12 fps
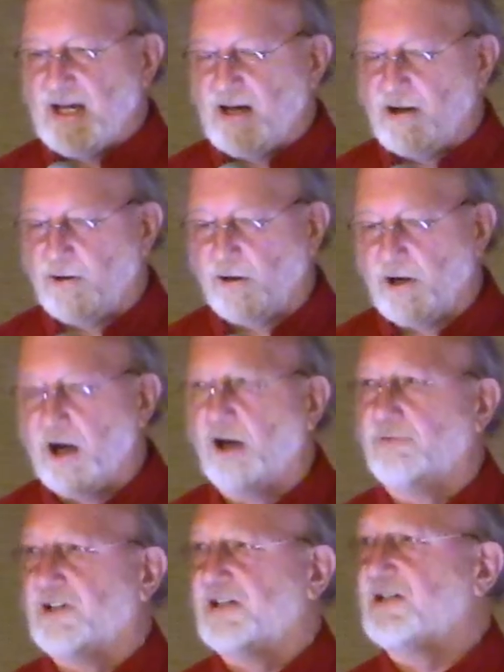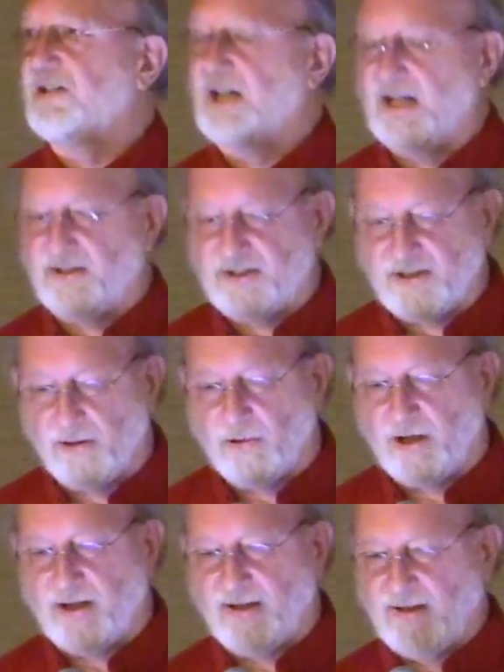or harvest, and so
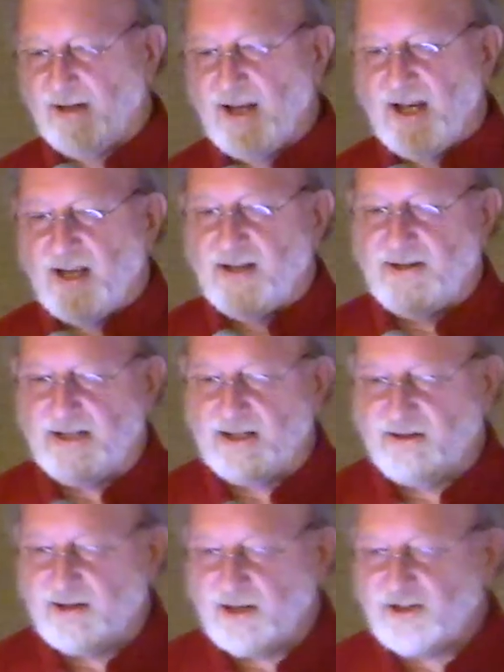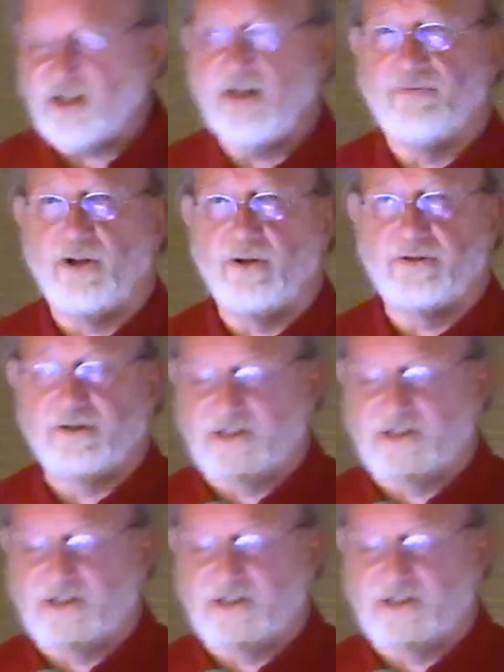on. The induction of altered